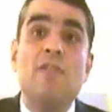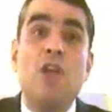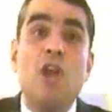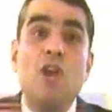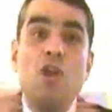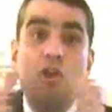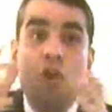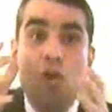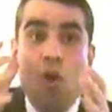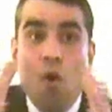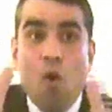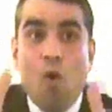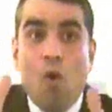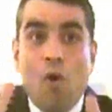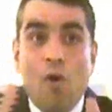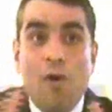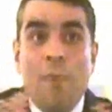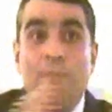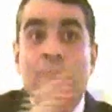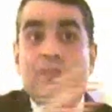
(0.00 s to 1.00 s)
The
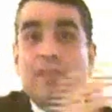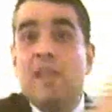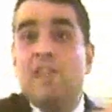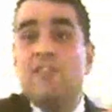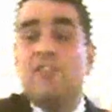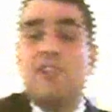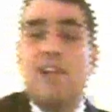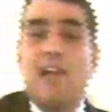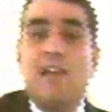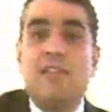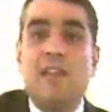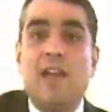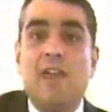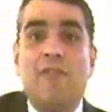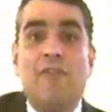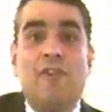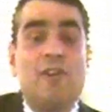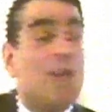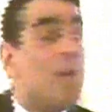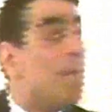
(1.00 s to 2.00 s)
law in South
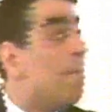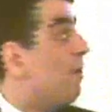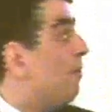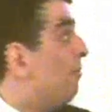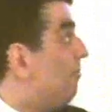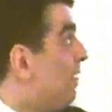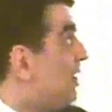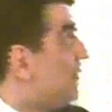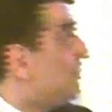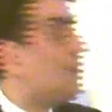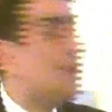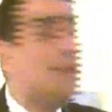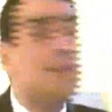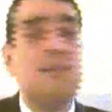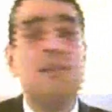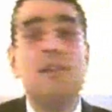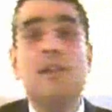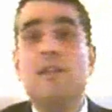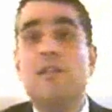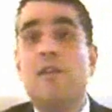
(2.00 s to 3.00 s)
Africa
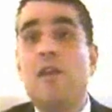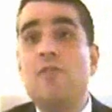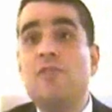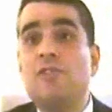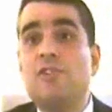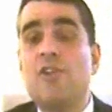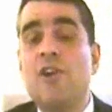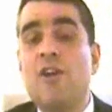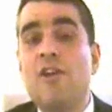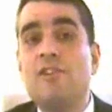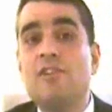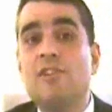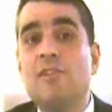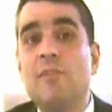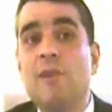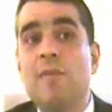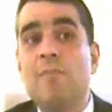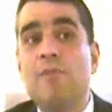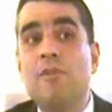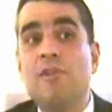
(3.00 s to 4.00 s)
permitted those signs
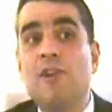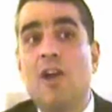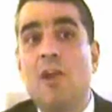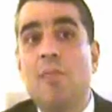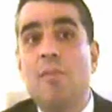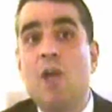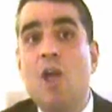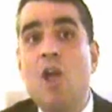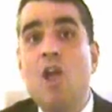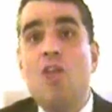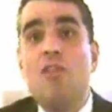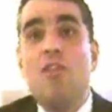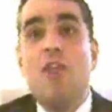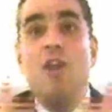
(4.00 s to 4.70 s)
to be put up.